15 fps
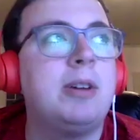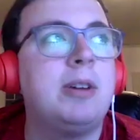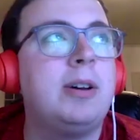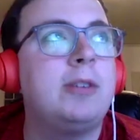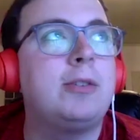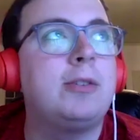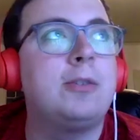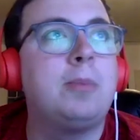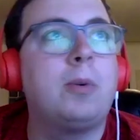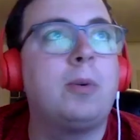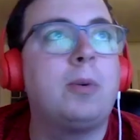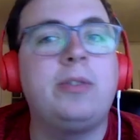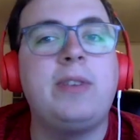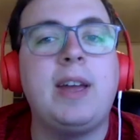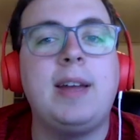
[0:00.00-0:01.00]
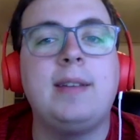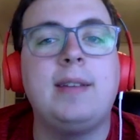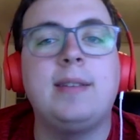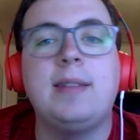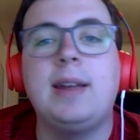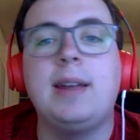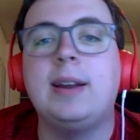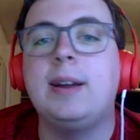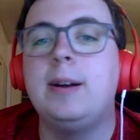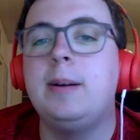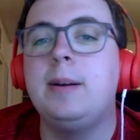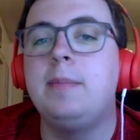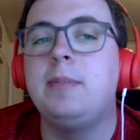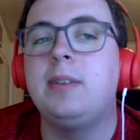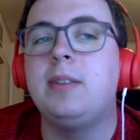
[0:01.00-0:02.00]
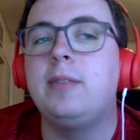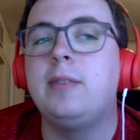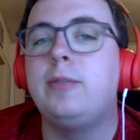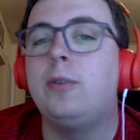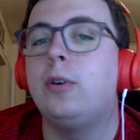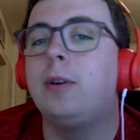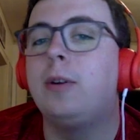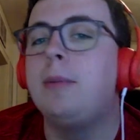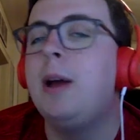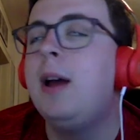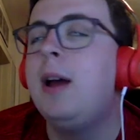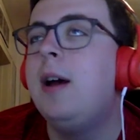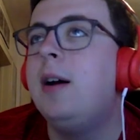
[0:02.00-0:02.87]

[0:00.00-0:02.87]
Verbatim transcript: to Husker sports fans, and that comes in the form